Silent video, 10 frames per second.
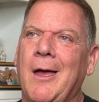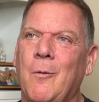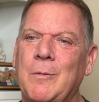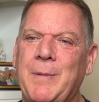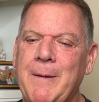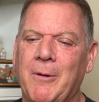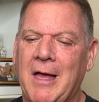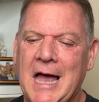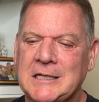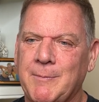when people
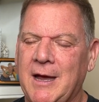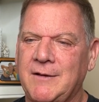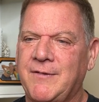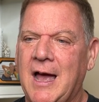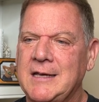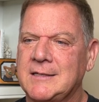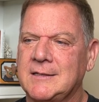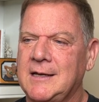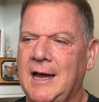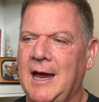ask my advice
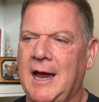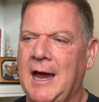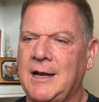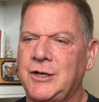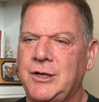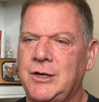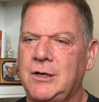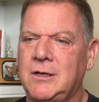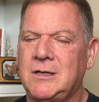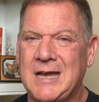and
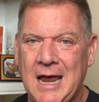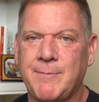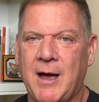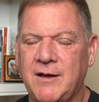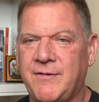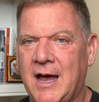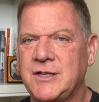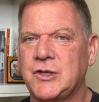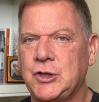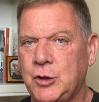take my
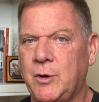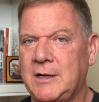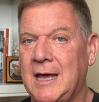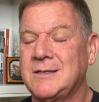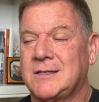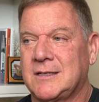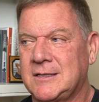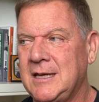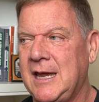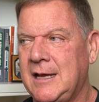advice and do it and
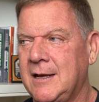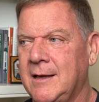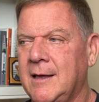succeed,